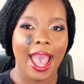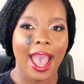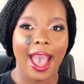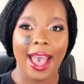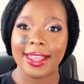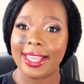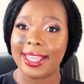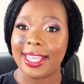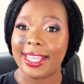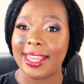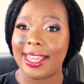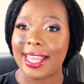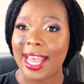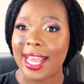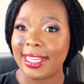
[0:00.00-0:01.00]
Other than
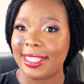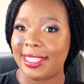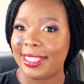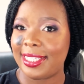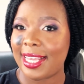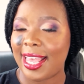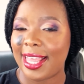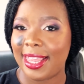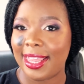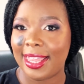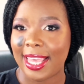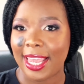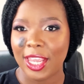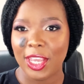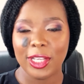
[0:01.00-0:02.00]
that,
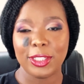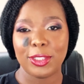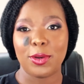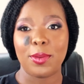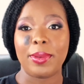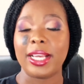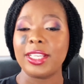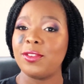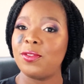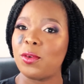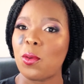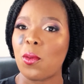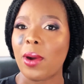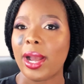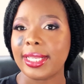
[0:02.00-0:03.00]
thank you so much
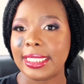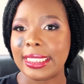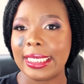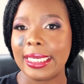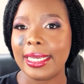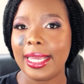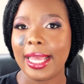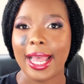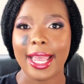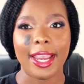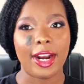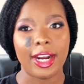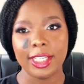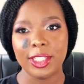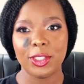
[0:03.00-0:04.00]
for watching. I urge